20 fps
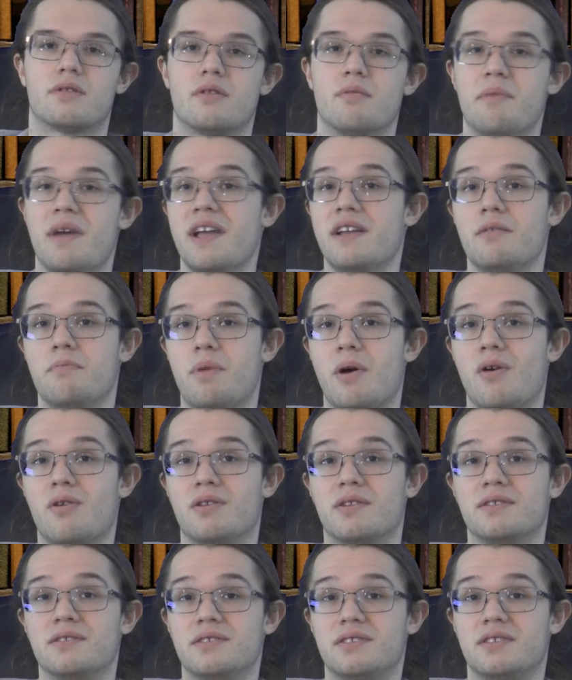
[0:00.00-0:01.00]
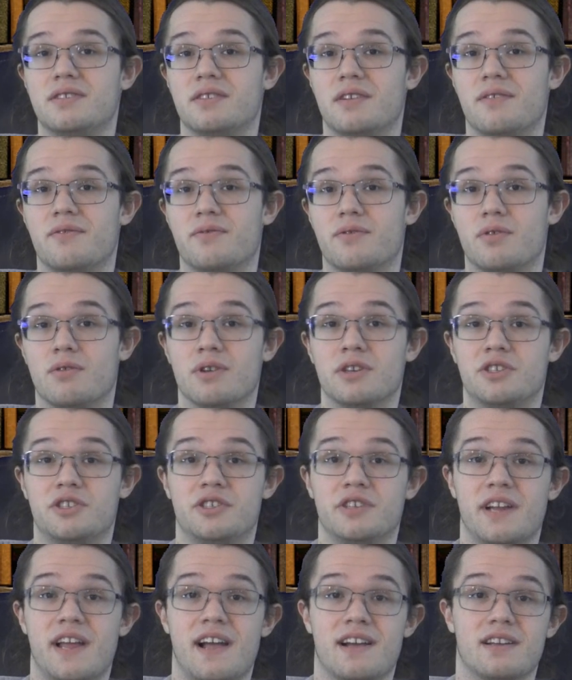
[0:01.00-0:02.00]
The main opponents of
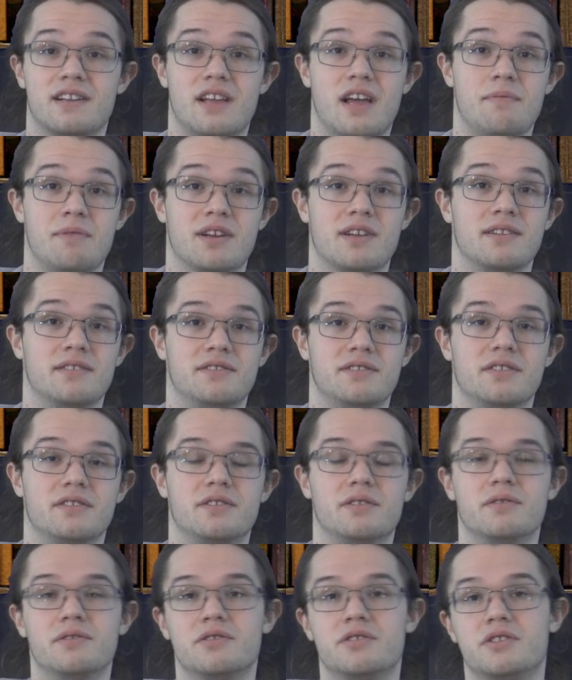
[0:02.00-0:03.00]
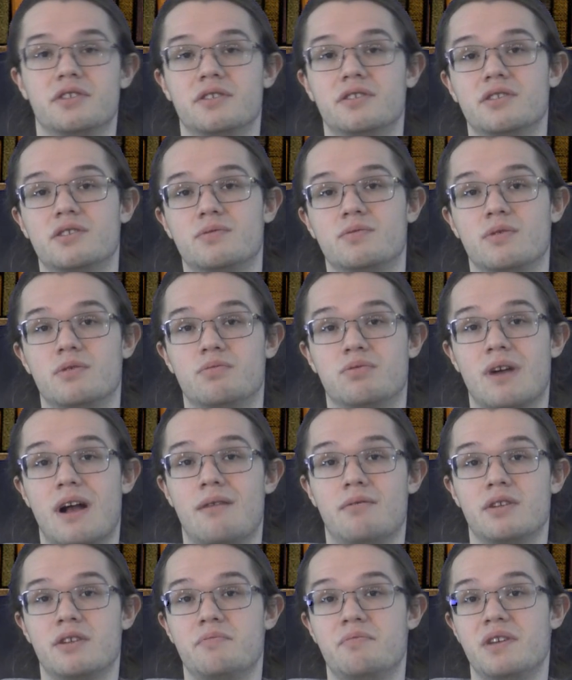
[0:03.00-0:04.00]
Christian academic institutions would
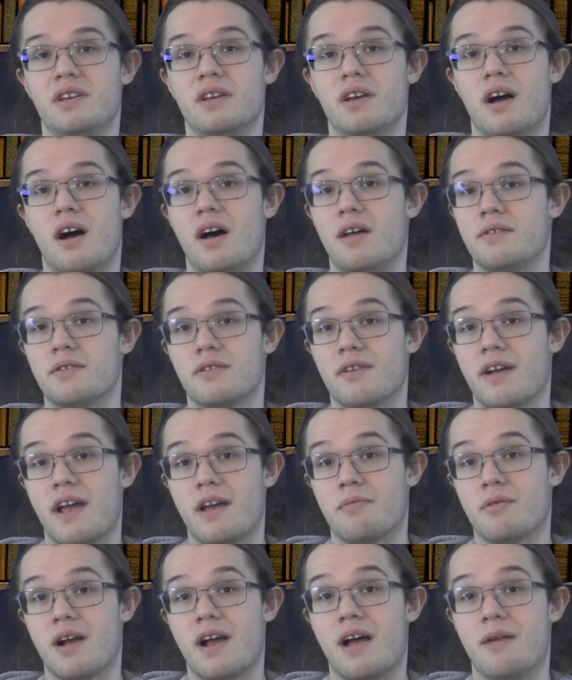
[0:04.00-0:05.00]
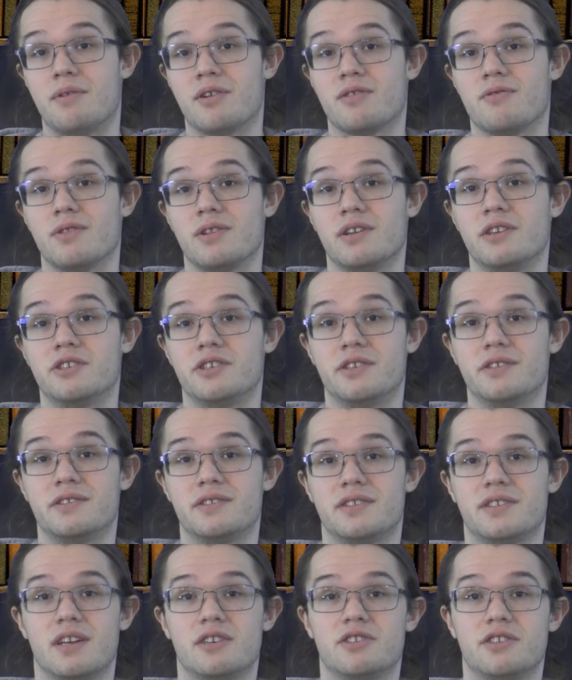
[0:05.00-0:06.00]
probably be other Abrahamic religions,
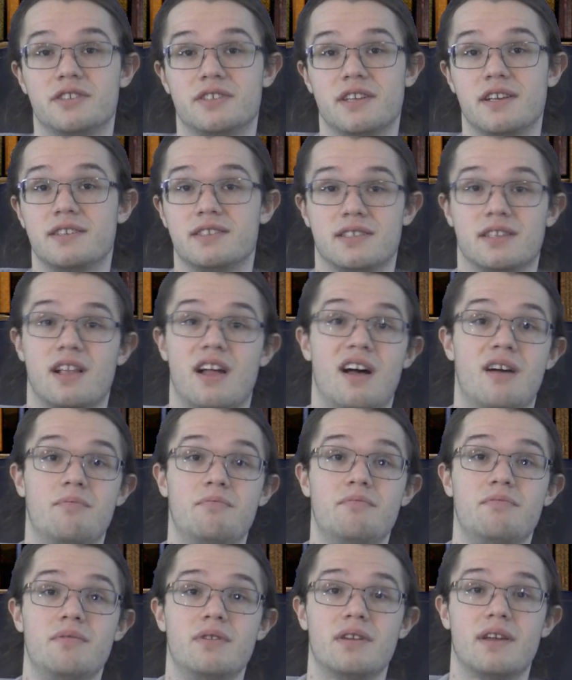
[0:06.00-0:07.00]
such as Islam,